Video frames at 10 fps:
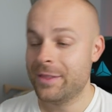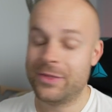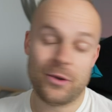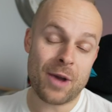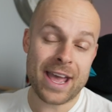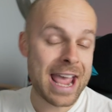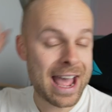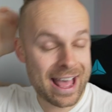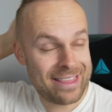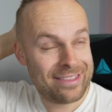The
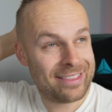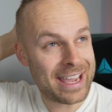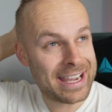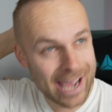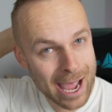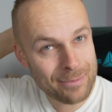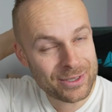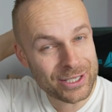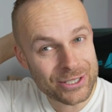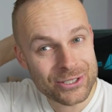way they
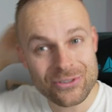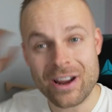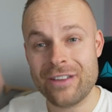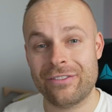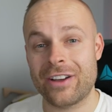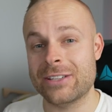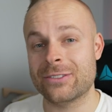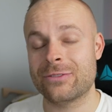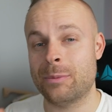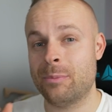kept a straight
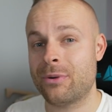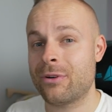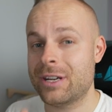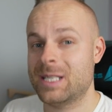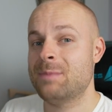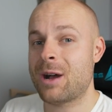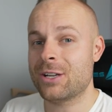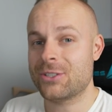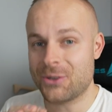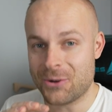face for pretty
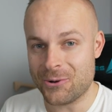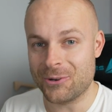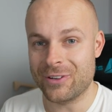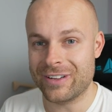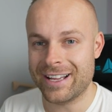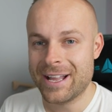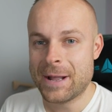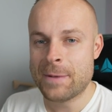much all of it,